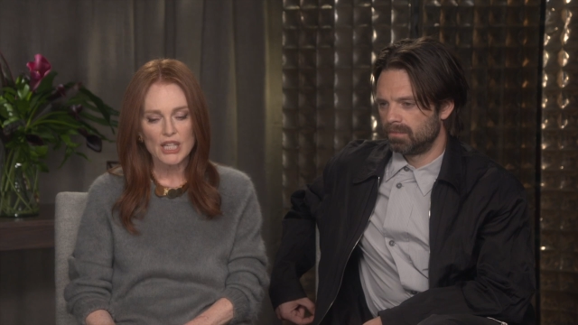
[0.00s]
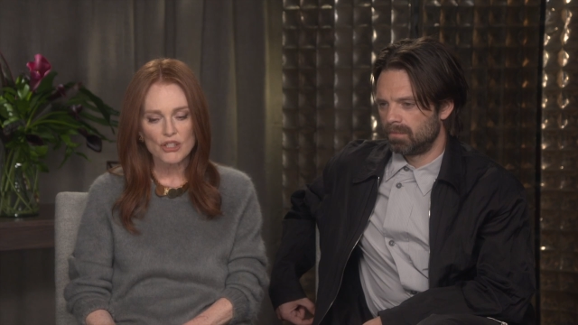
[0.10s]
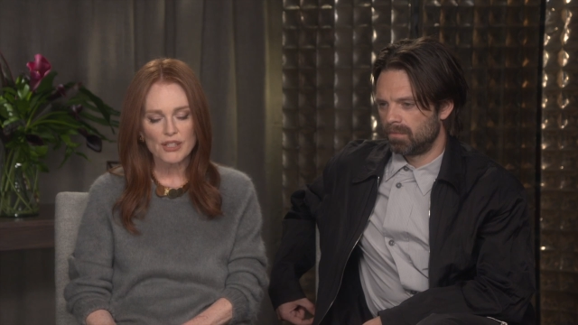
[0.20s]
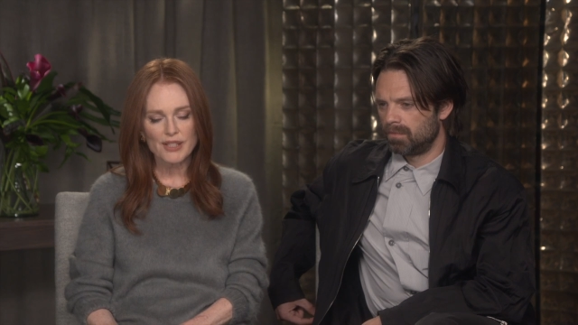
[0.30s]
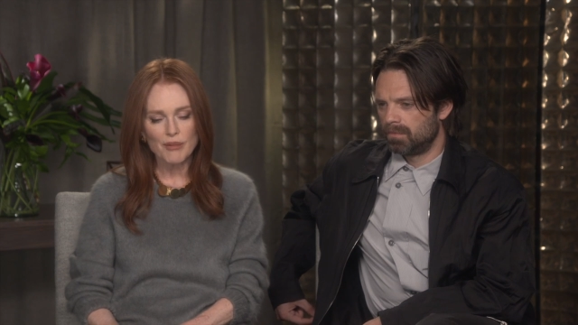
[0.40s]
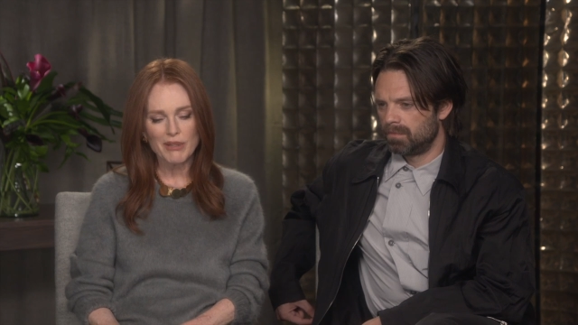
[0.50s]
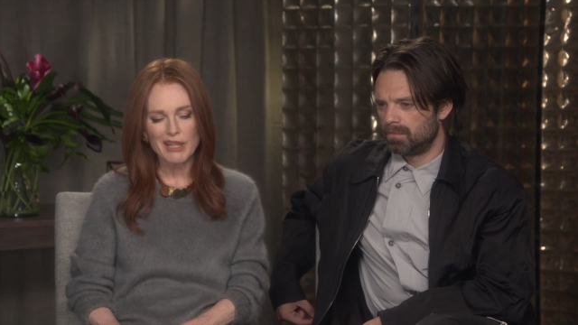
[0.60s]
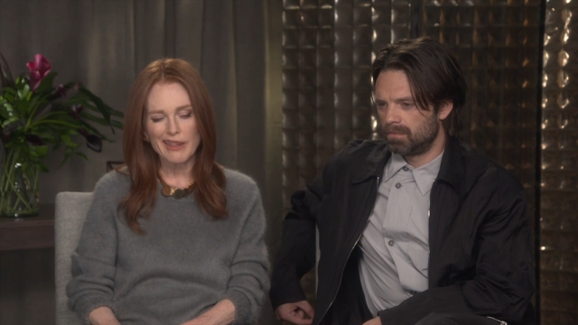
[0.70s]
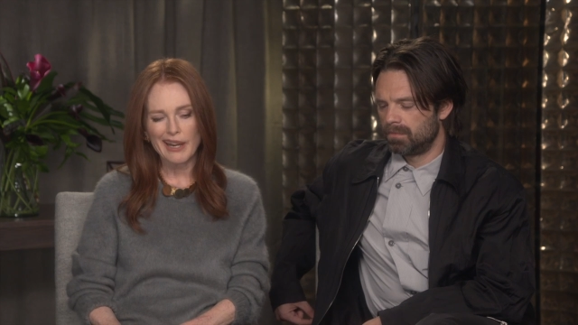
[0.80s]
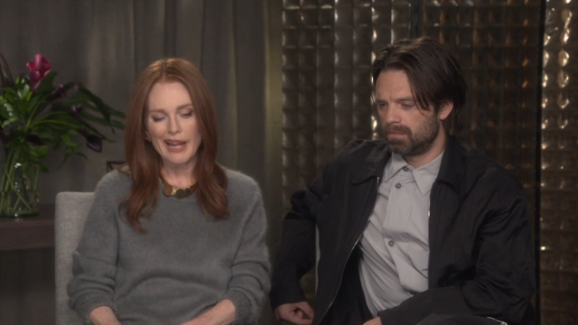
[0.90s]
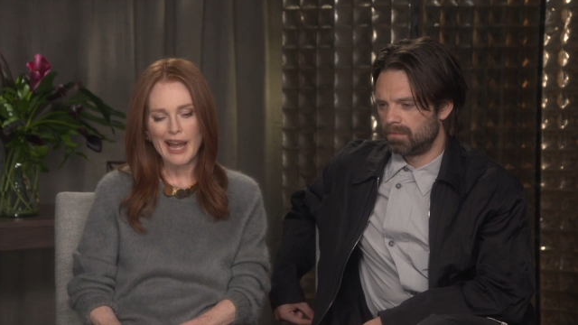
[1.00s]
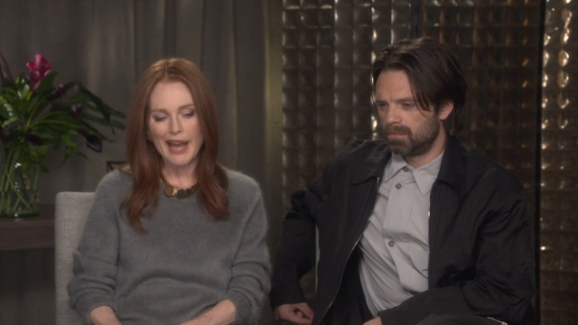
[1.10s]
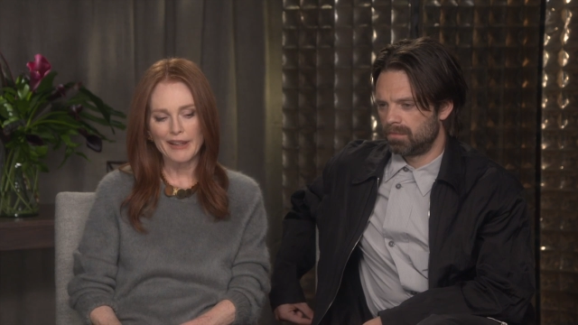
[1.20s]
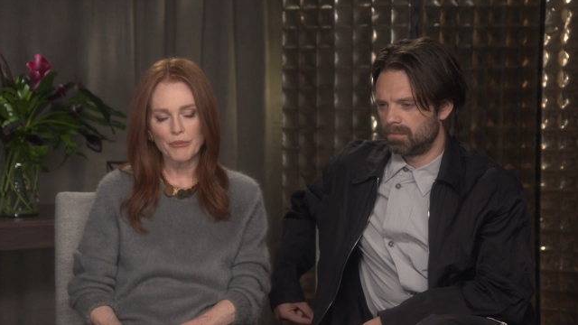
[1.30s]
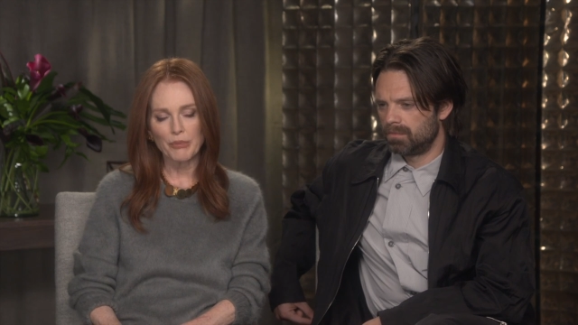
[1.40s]
Speaker 1: she's somebody that I
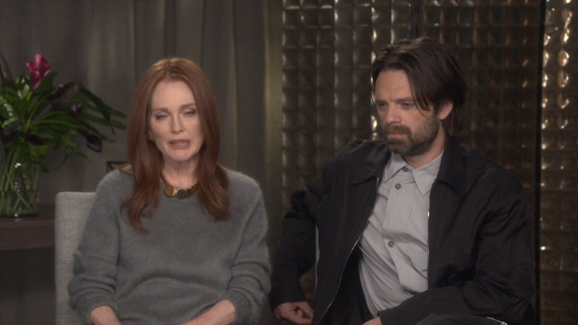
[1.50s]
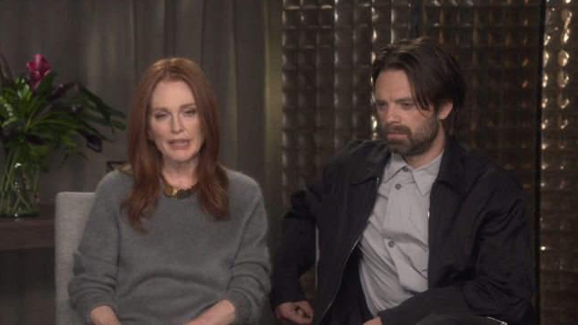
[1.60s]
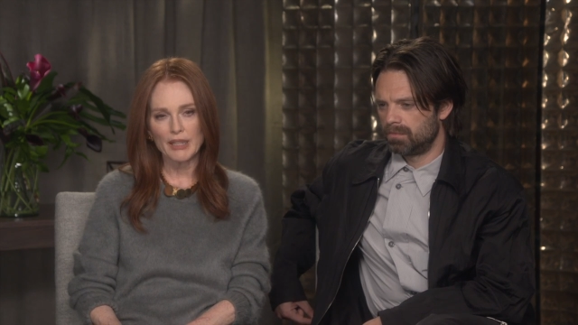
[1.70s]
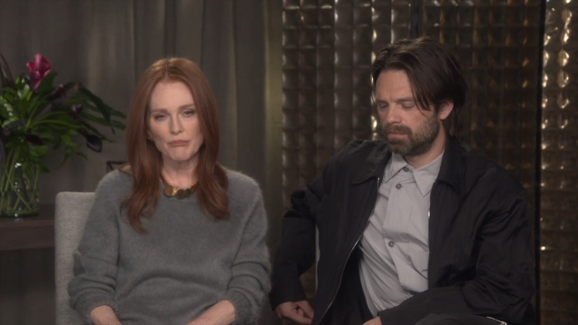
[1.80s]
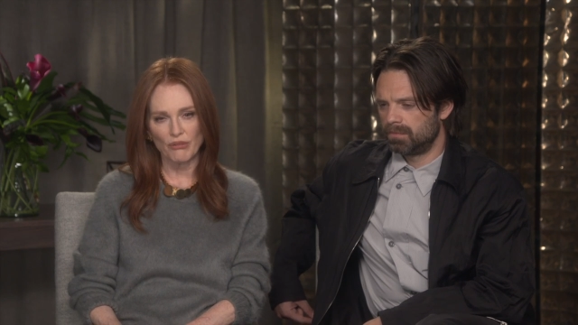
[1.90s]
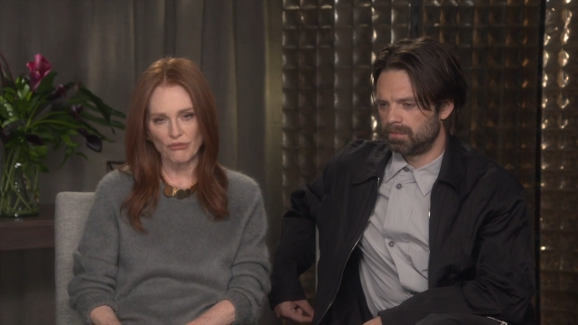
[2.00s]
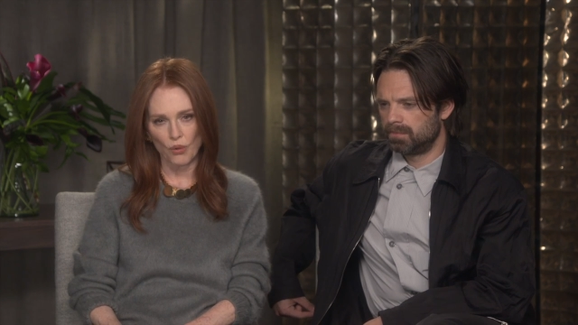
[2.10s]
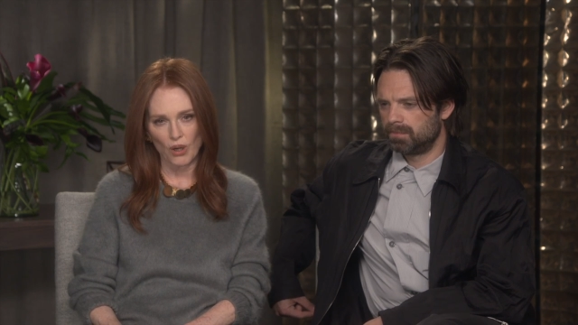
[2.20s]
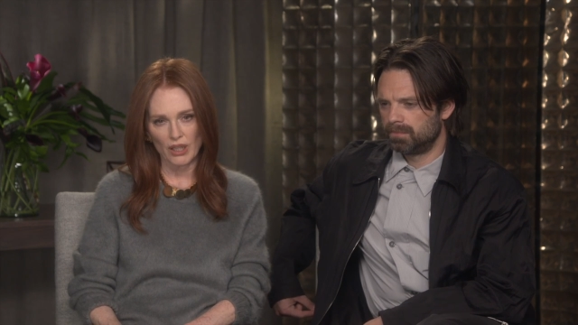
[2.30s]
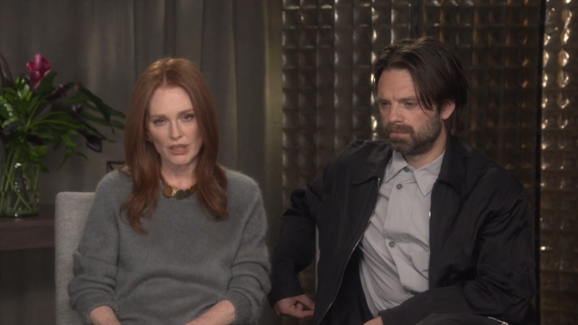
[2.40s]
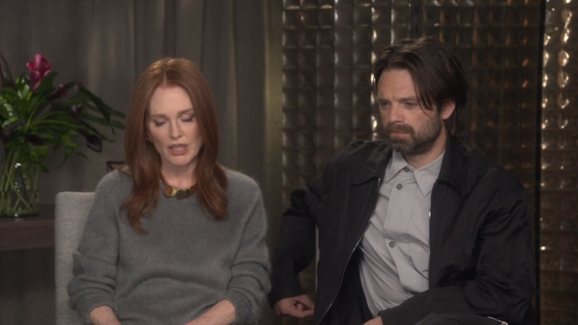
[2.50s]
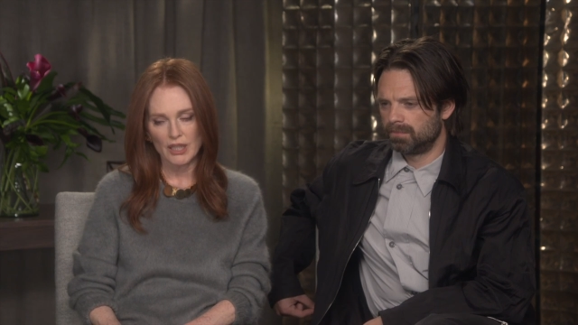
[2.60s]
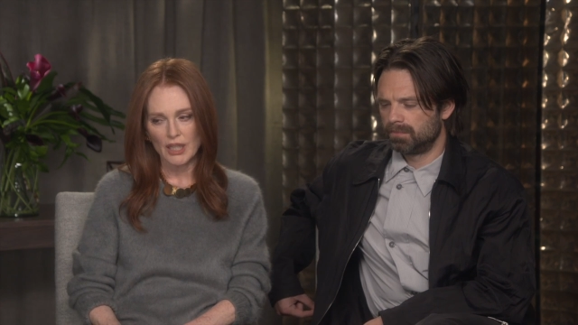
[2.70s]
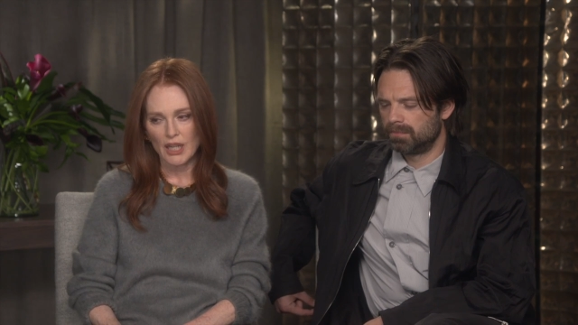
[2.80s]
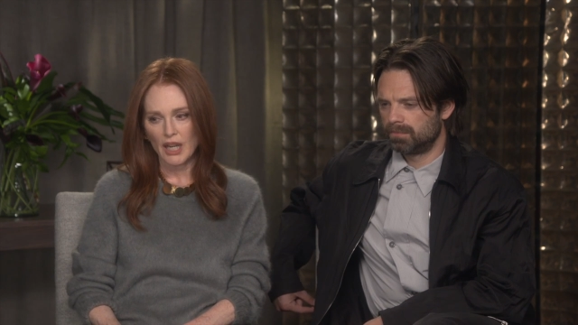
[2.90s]
hadn't played before.
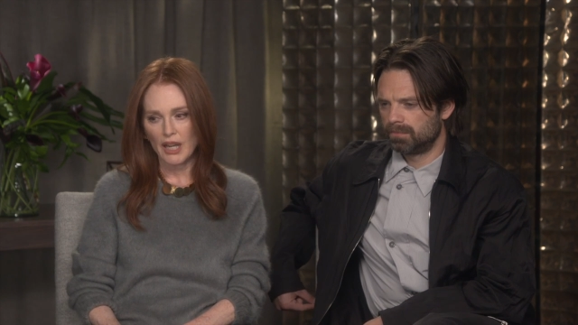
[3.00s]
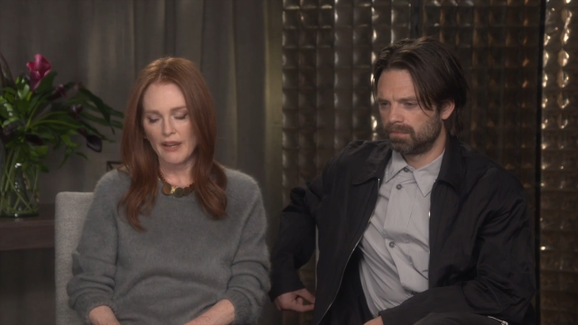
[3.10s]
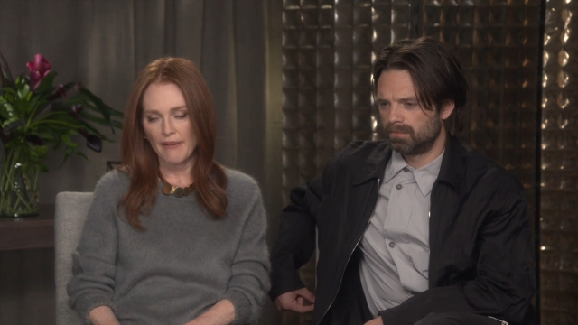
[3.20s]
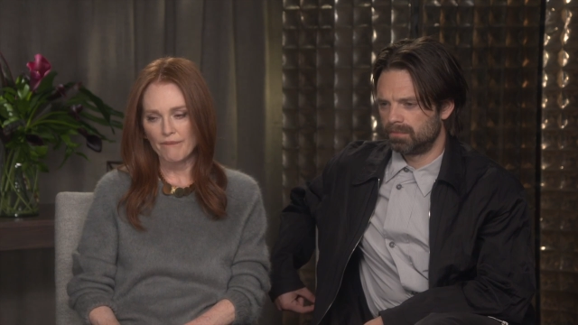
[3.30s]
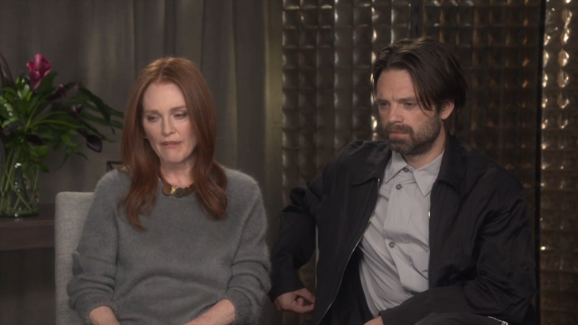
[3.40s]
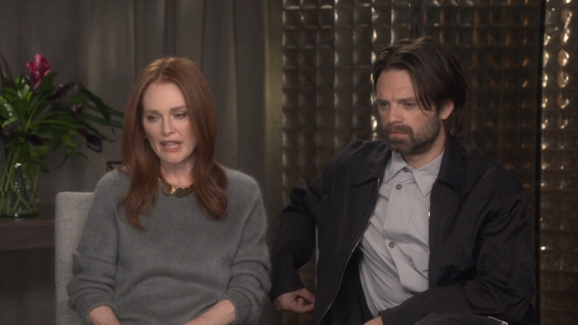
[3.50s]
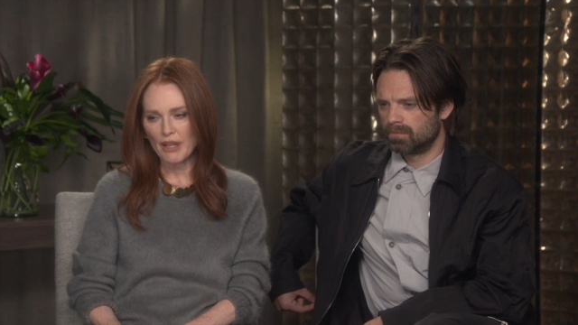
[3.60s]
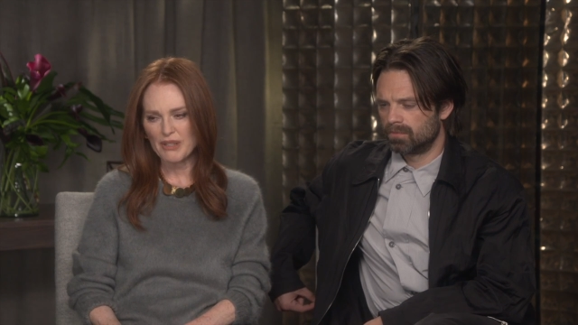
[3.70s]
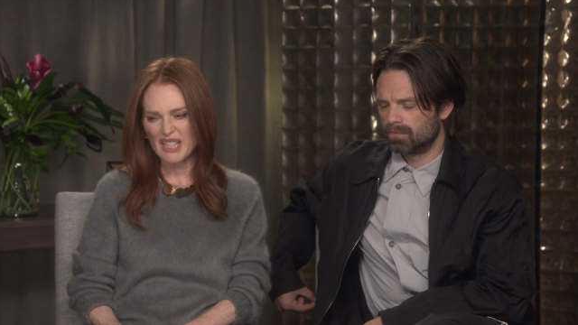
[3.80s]
Um, and I was